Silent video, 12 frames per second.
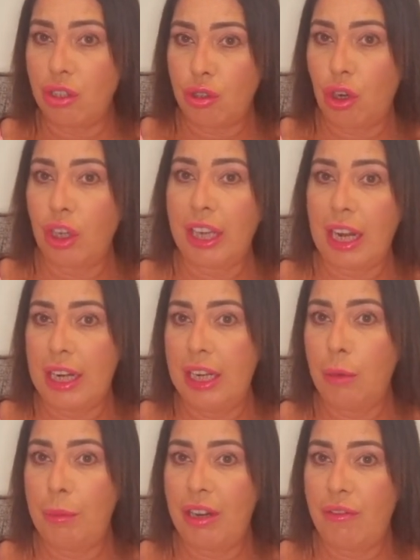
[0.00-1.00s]
to try and get a
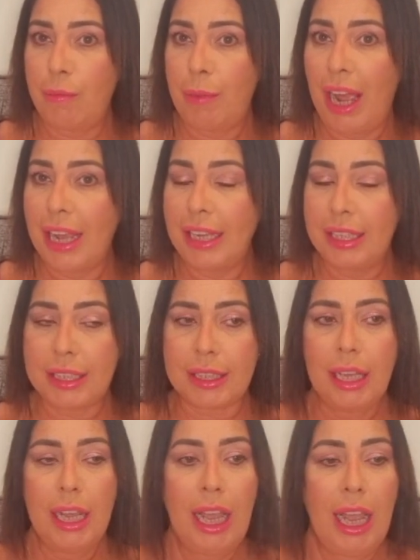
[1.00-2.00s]
little bit of a base.